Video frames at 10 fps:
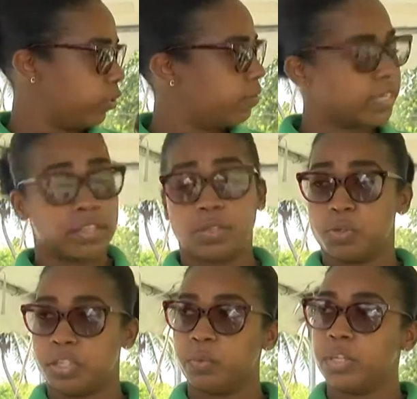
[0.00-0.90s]
Greaves and the
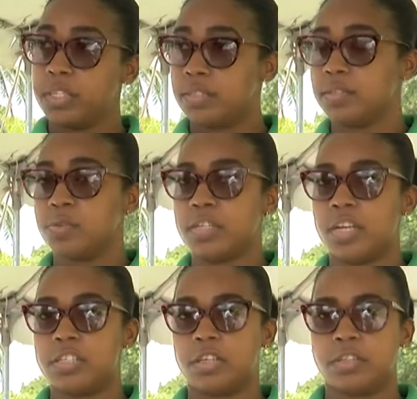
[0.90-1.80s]
Social Workers
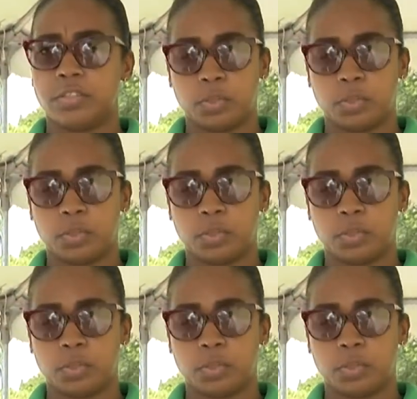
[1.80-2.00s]
Association.